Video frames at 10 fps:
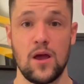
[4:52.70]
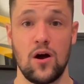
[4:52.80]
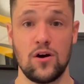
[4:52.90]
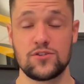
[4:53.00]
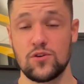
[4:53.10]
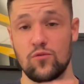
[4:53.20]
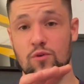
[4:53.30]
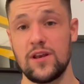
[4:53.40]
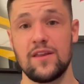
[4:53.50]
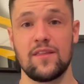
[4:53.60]
Also,
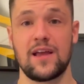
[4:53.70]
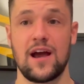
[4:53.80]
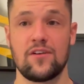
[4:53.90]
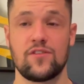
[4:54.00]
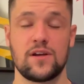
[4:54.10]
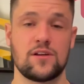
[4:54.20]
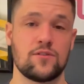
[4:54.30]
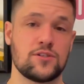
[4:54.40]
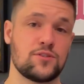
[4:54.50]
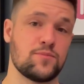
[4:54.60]
written in the contract are
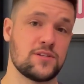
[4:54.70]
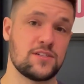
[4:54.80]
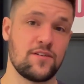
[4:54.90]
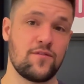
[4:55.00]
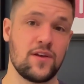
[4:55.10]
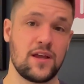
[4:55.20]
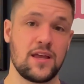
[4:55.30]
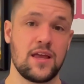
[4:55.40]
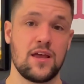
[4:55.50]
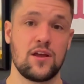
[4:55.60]

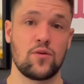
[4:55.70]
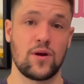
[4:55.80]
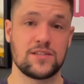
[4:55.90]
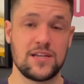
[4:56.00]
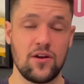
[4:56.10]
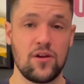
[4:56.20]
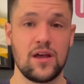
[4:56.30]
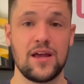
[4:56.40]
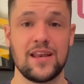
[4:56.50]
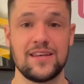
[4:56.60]
specific
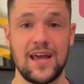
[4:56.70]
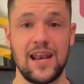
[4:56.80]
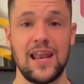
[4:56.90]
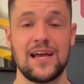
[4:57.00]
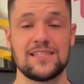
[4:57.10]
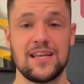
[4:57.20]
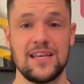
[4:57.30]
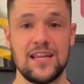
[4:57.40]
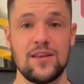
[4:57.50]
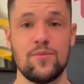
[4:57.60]
criteria and deadlines that
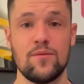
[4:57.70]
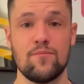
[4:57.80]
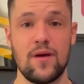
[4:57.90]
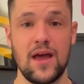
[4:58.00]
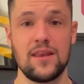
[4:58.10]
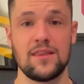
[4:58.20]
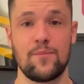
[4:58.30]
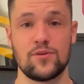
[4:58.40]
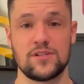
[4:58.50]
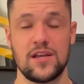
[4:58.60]
need to be met and that
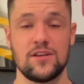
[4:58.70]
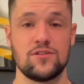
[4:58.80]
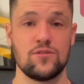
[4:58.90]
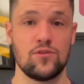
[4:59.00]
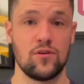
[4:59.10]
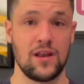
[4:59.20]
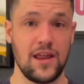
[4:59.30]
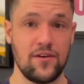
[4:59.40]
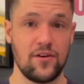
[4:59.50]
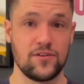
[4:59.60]
pertain to your
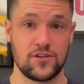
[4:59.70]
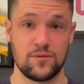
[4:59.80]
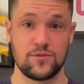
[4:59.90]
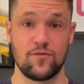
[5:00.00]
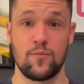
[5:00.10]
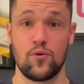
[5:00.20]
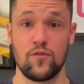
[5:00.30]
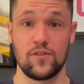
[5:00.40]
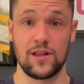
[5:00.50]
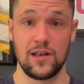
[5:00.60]
lender in terms of
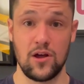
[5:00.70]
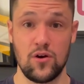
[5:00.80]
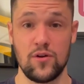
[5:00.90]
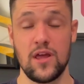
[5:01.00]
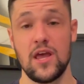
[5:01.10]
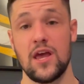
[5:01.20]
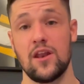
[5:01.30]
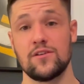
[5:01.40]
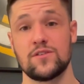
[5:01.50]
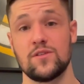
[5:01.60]
approving the loan,
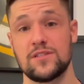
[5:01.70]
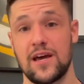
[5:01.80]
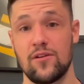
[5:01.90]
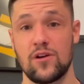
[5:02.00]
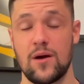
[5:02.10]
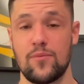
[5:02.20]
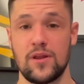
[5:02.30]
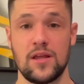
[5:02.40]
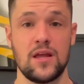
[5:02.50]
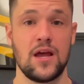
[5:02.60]
and also the title
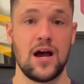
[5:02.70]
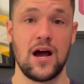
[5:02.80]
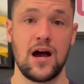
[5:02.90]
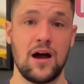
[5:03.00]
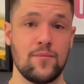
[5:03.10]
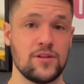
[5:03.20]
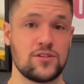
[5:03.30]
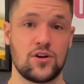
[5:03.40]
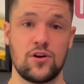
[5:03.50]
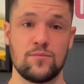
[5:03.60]
company in
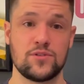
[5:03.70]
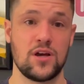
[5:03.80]
terms